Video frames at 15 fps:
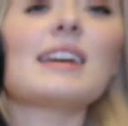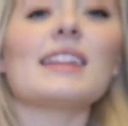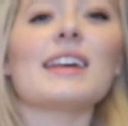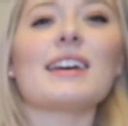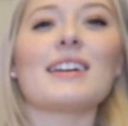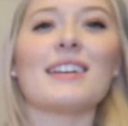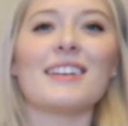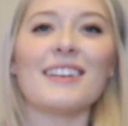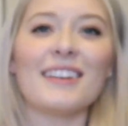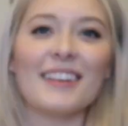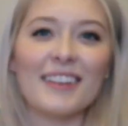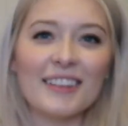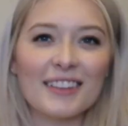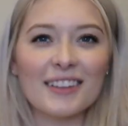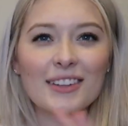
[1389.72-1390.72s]
they, like,
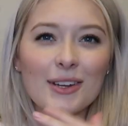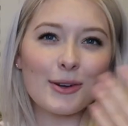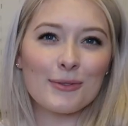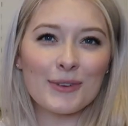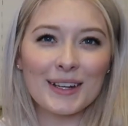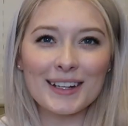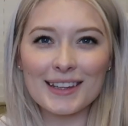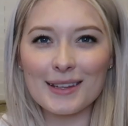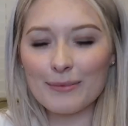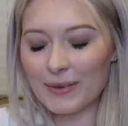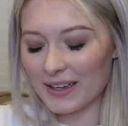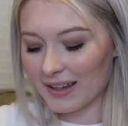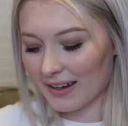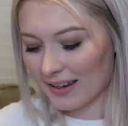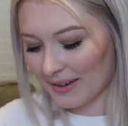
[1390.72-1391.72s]
you know, read at the
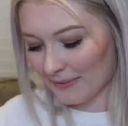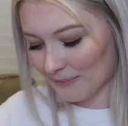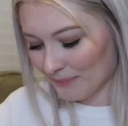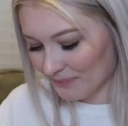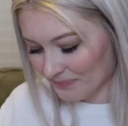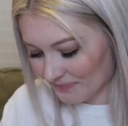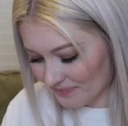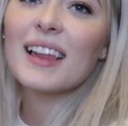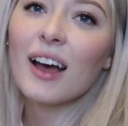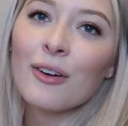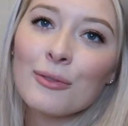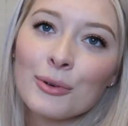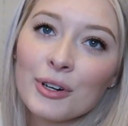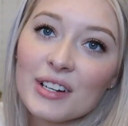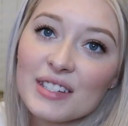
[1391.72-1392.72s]
beginning.
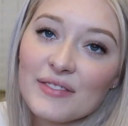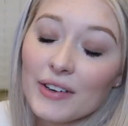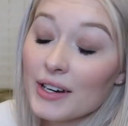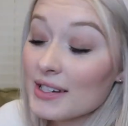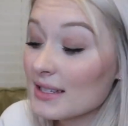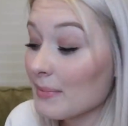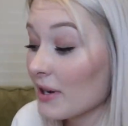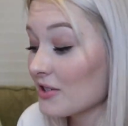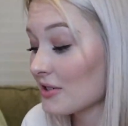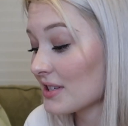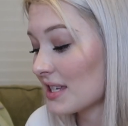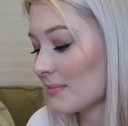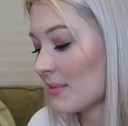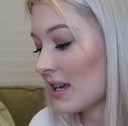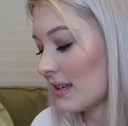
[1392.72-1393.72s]
Aurora is very special
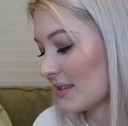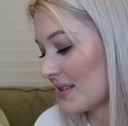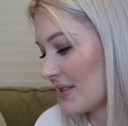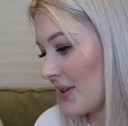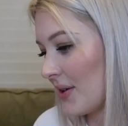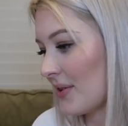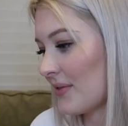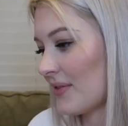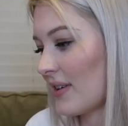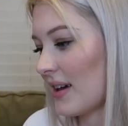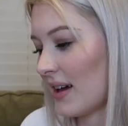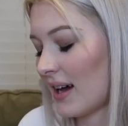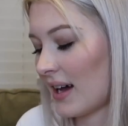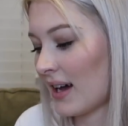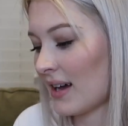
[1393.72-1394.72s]
to me, so
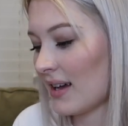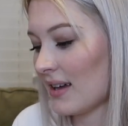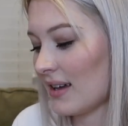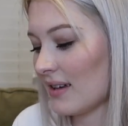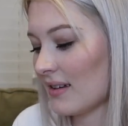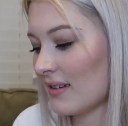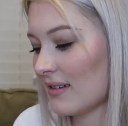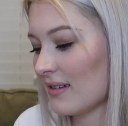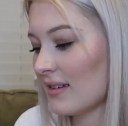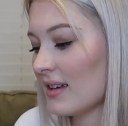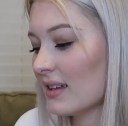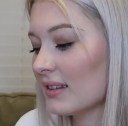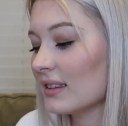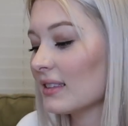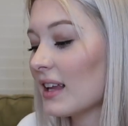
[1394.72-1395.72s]
I
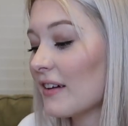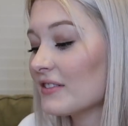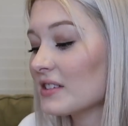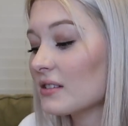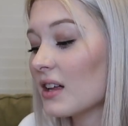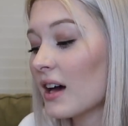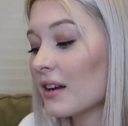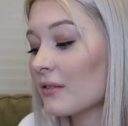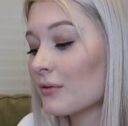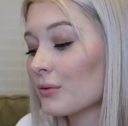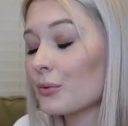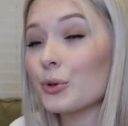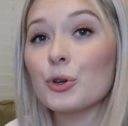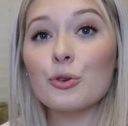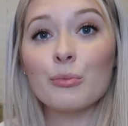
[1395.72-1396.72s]
left a lot of
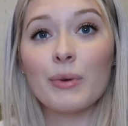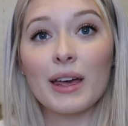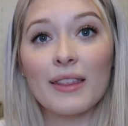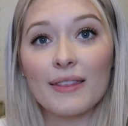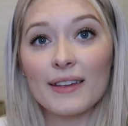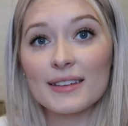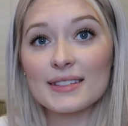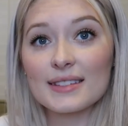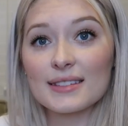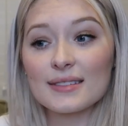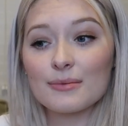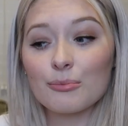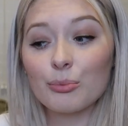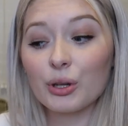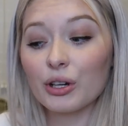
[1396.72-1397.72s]
room in this
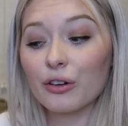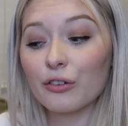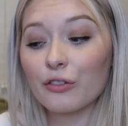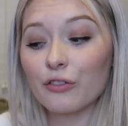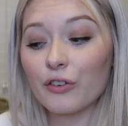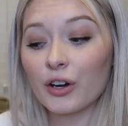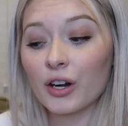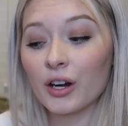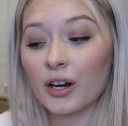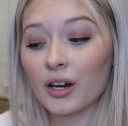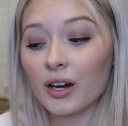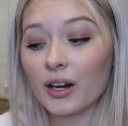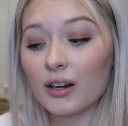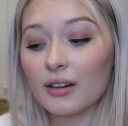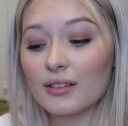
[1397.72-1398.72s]
book for
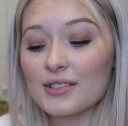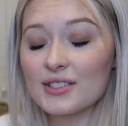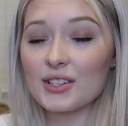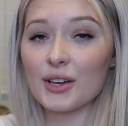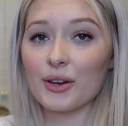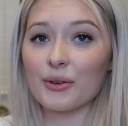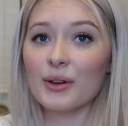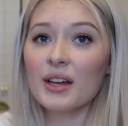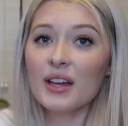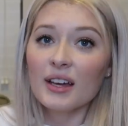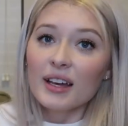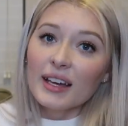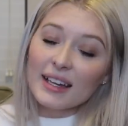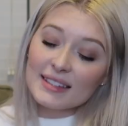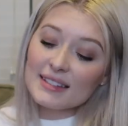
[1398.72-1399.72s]
her. So
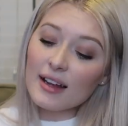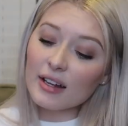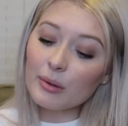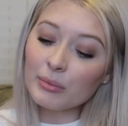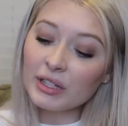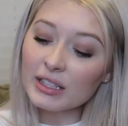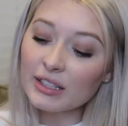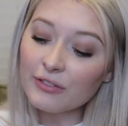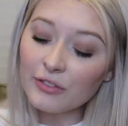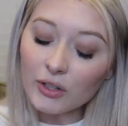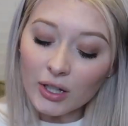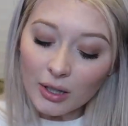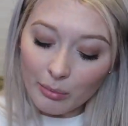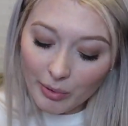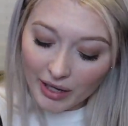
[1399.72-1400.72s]
it's not completely
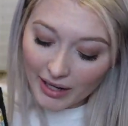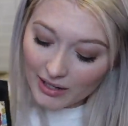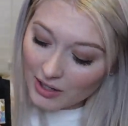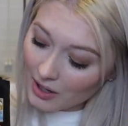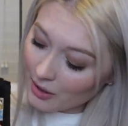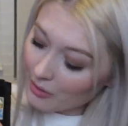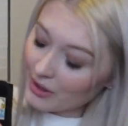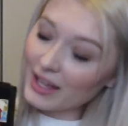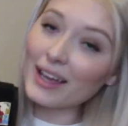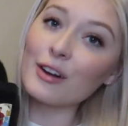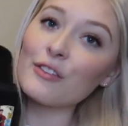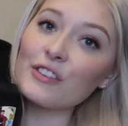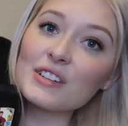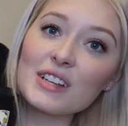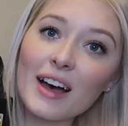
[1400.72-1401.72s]
full, but I know that
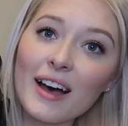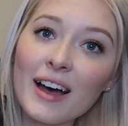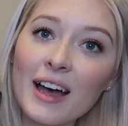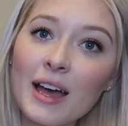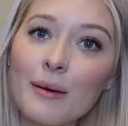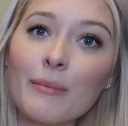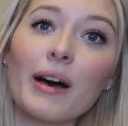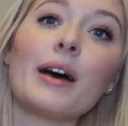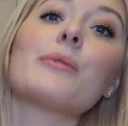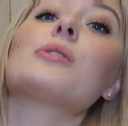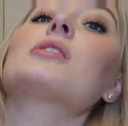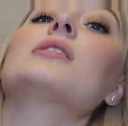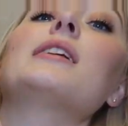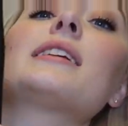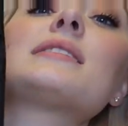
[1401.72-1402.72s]
over time I will
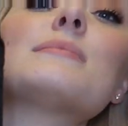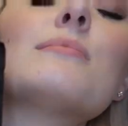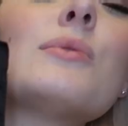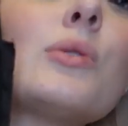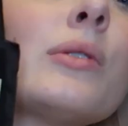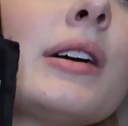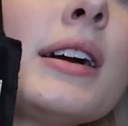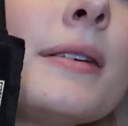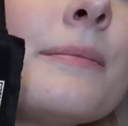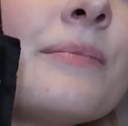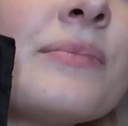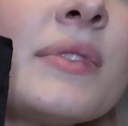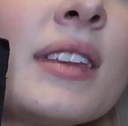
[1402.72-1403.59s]
collect more.